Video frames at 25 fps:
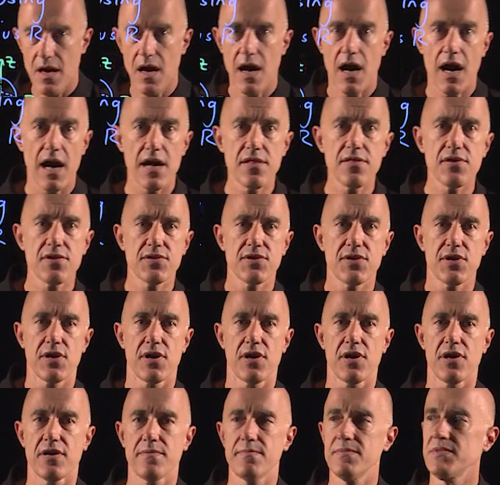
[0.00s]
other
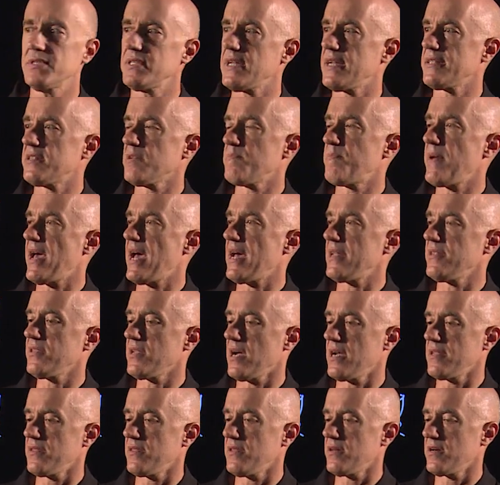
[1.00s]
terms that depend
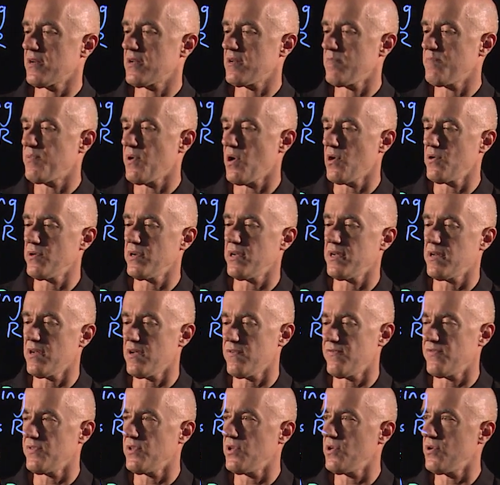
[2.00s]
on the component
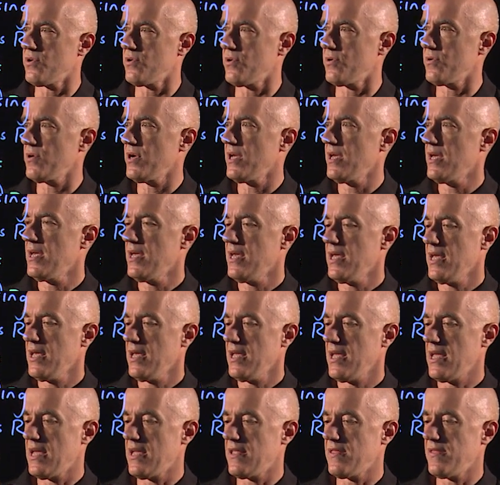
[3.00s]
of u
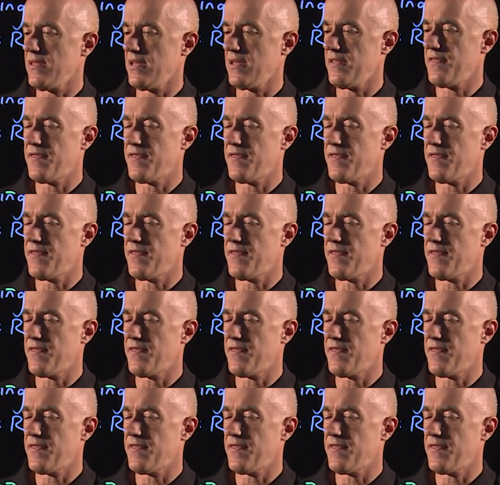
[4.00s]
in the